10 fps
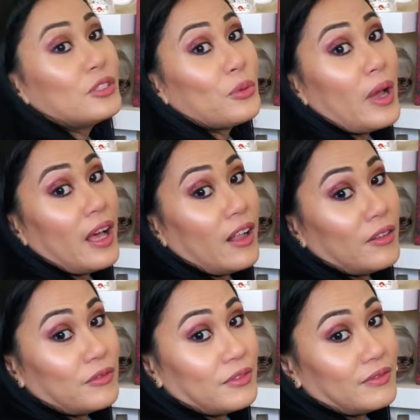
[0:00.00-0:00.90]

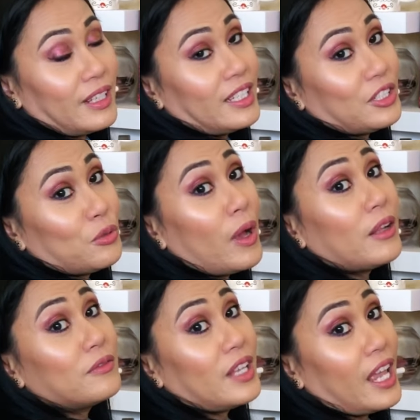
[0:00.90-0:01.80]
12 in the
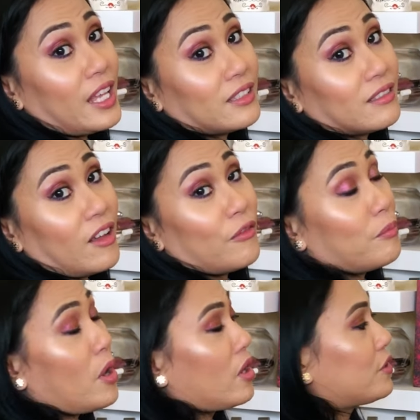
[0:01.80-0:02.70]
12 days of
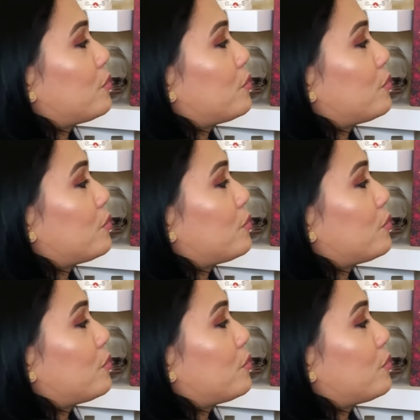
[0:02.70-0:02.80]
Posh